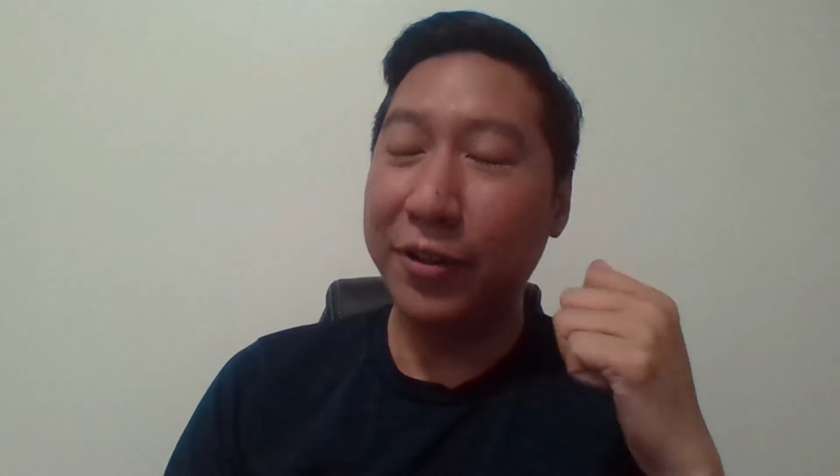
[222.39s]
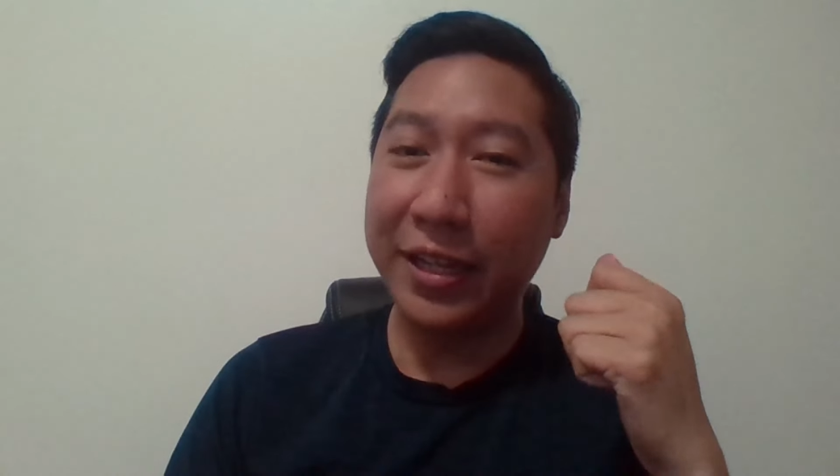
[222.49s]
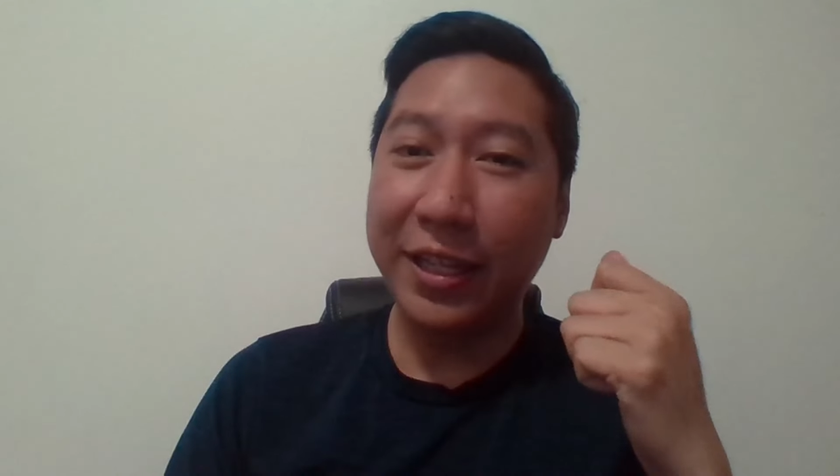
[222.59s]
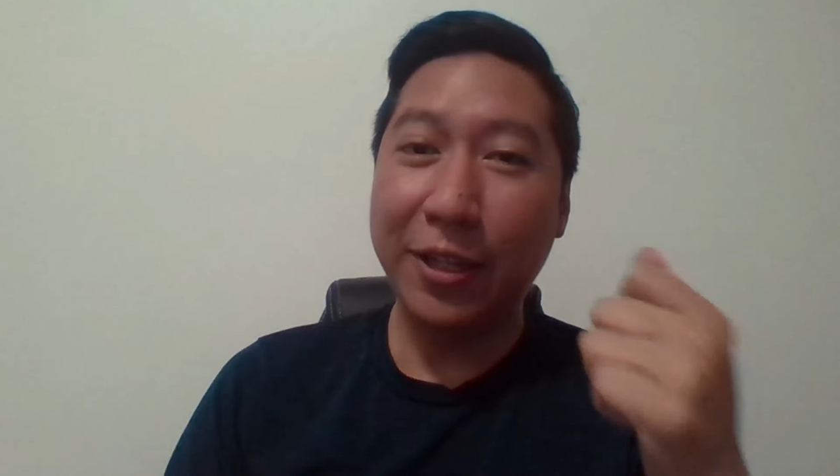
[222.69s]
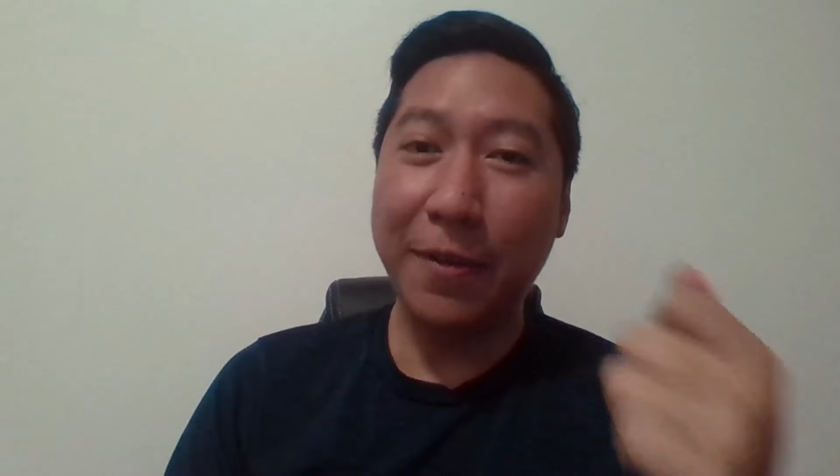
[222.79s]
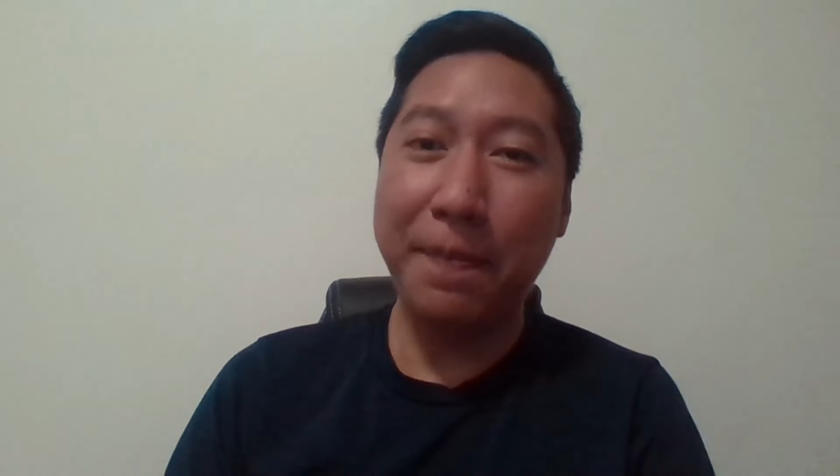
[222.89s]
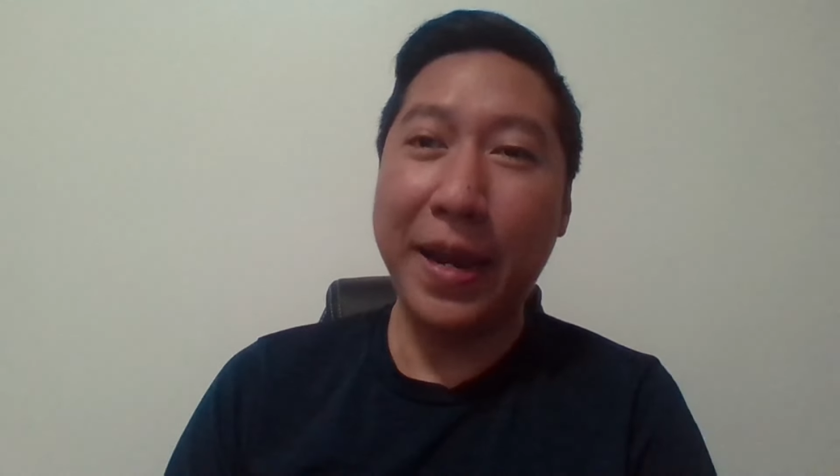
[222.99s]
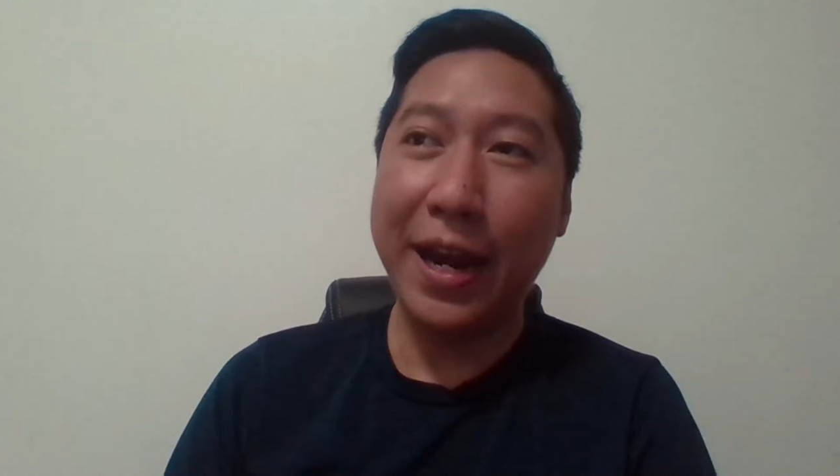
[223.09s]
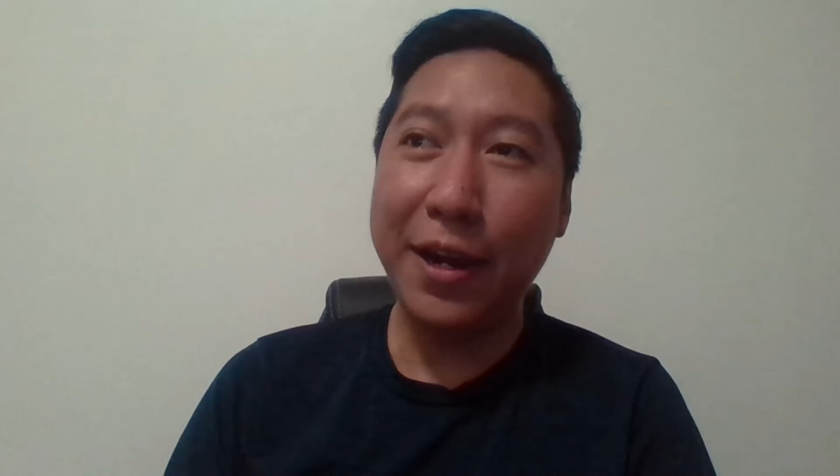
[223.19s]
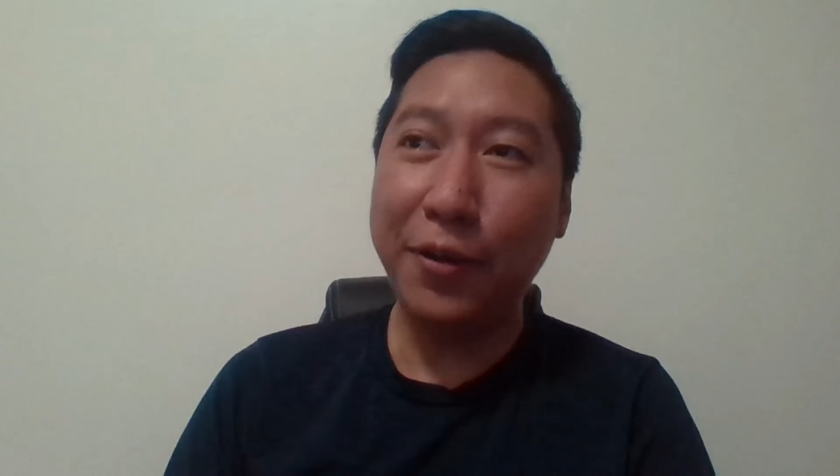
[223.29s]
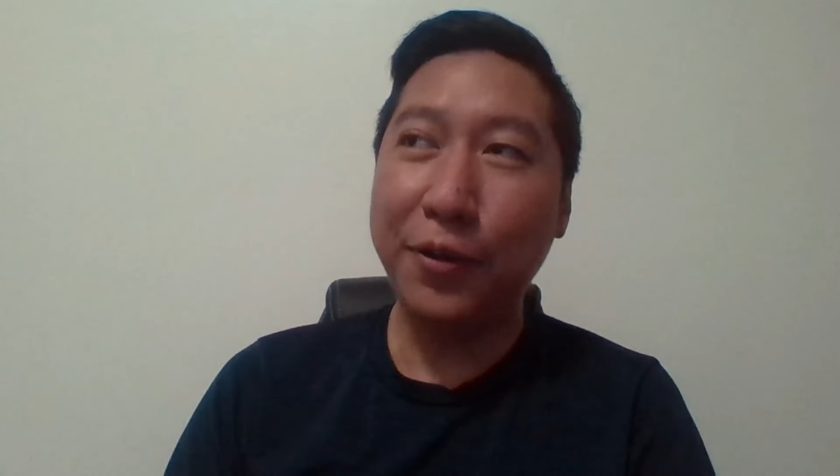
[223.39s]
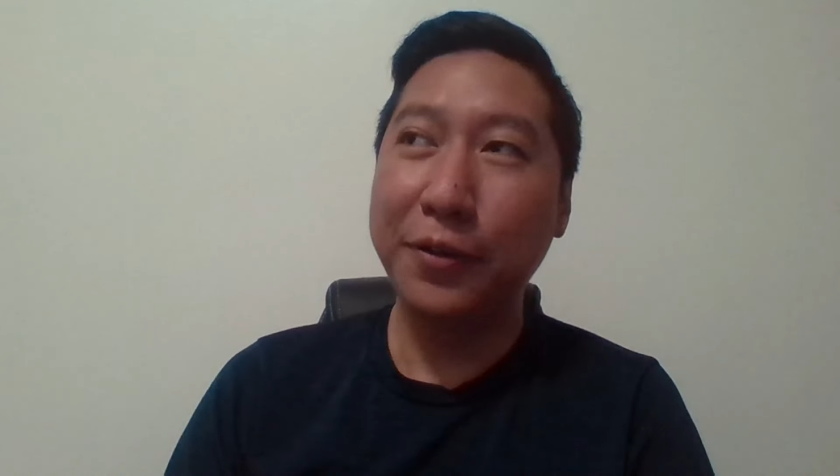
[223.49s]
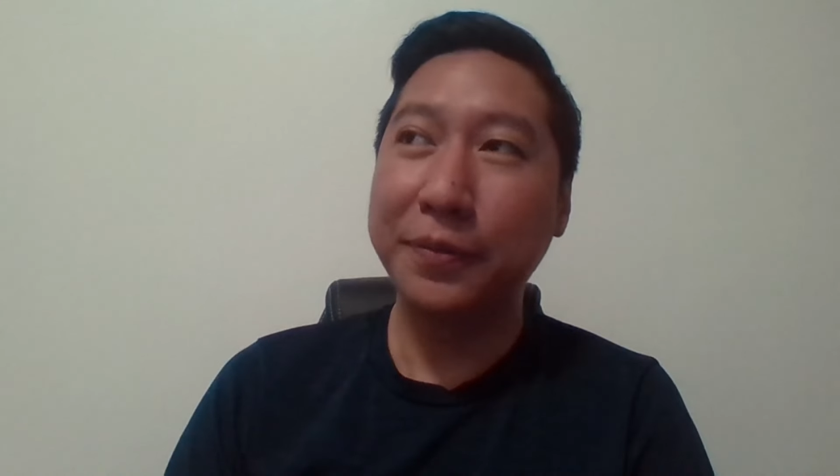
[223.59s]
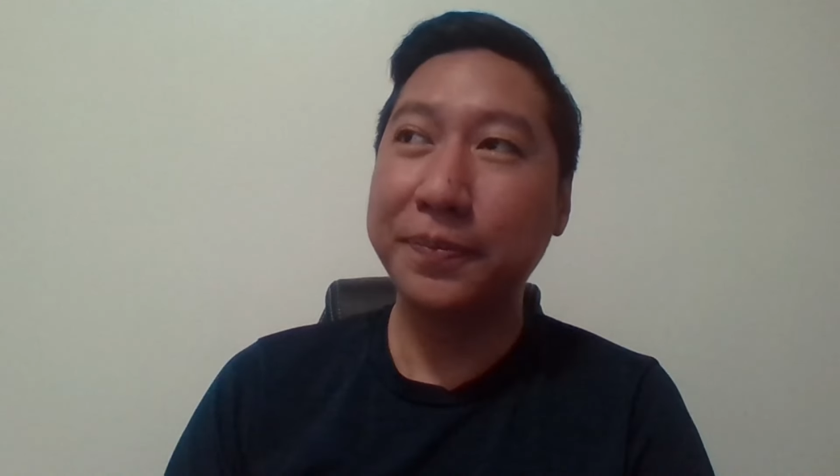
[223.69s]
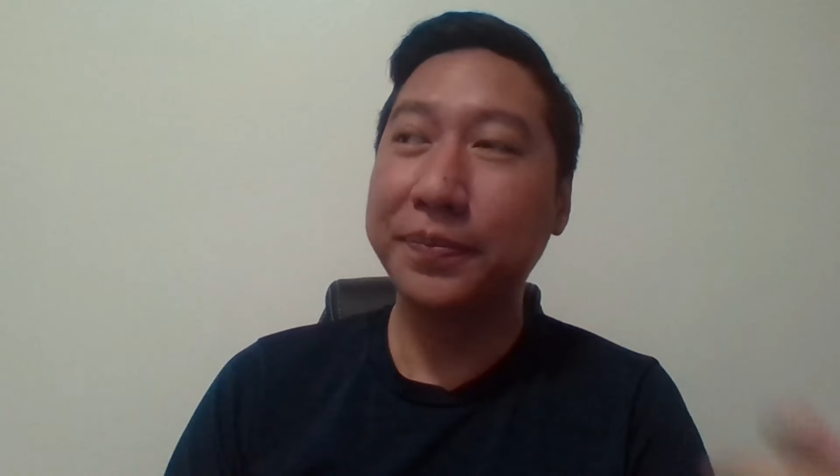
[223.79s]
nandito yung pera
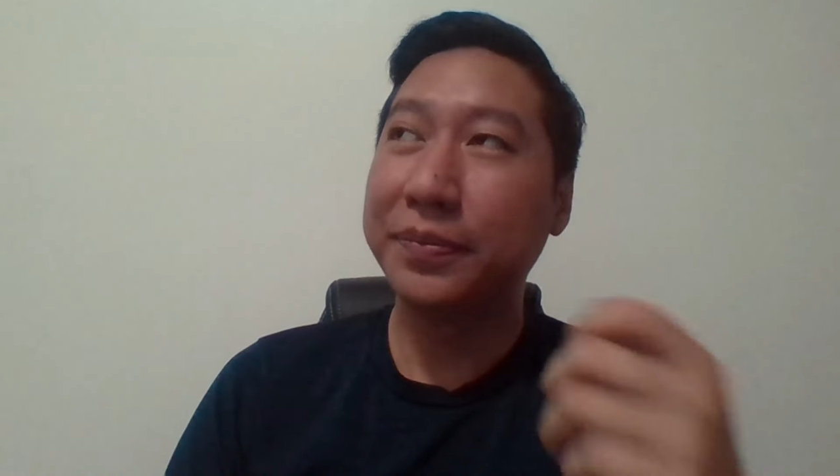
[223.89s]
ko,